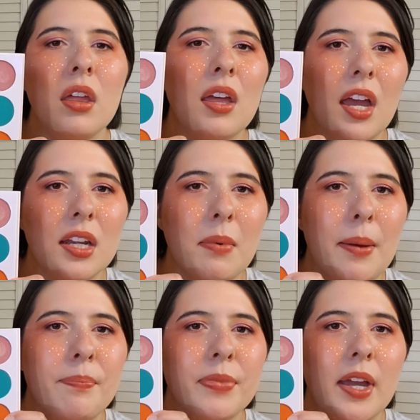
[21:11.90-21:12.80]

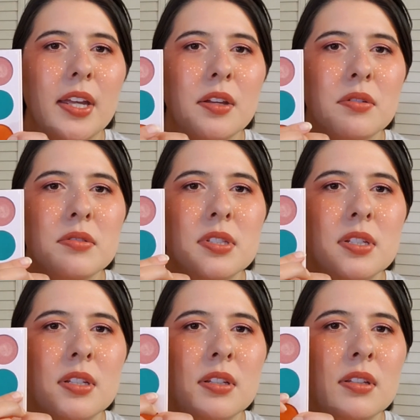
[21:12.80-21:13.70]
Anyway, I
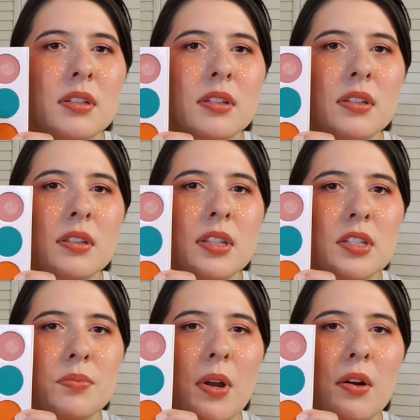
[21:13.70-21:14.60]
used
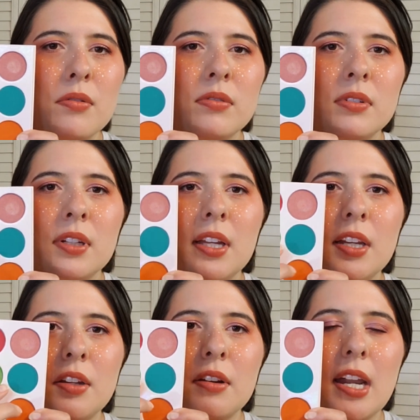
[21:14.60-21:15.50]
this row
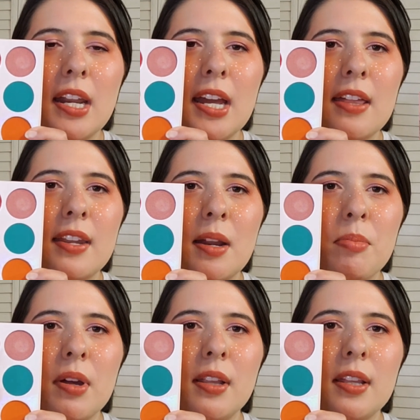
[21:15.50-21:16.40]
in creating it, and then I
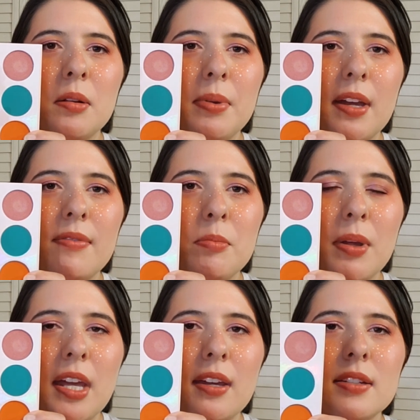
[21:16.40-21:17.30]
put a little bit of the
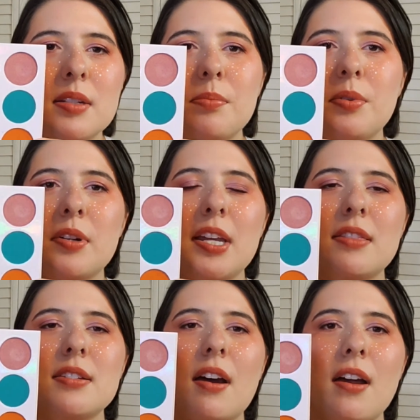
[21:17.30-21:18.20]
pink to create
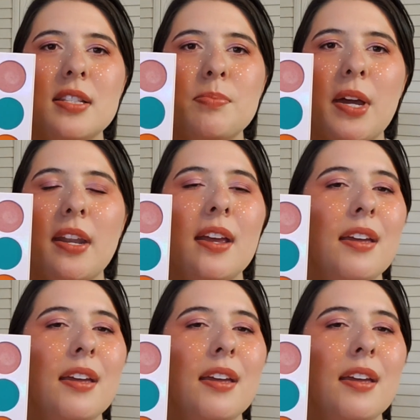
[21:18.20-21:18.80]
the dots, but